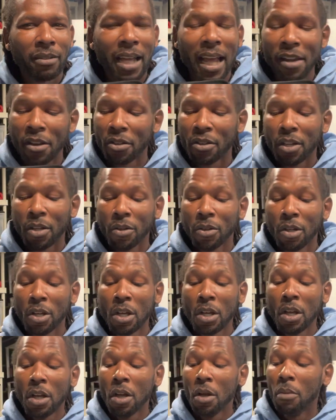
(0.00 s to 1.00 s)
I don't know.
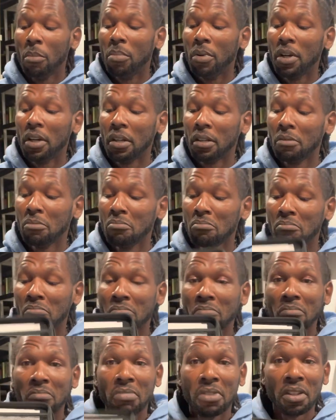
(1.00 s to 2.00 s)
But
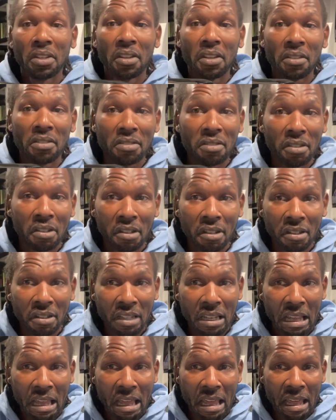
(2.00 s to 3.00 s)
this is
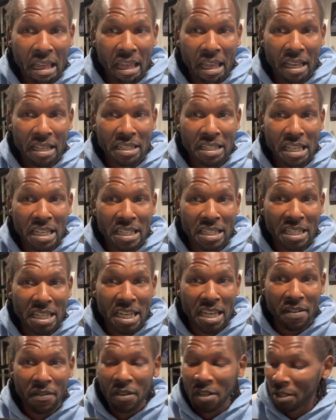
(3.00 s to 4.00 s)
nice. It's
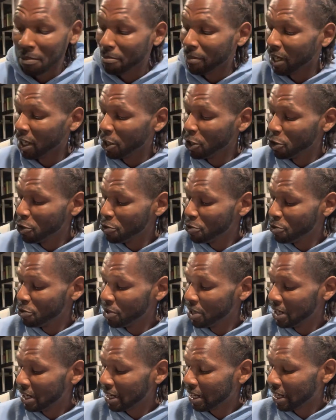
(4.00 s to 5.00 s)
even blue.
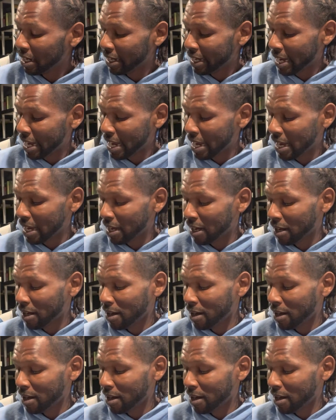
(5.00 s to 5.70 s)
Look at that.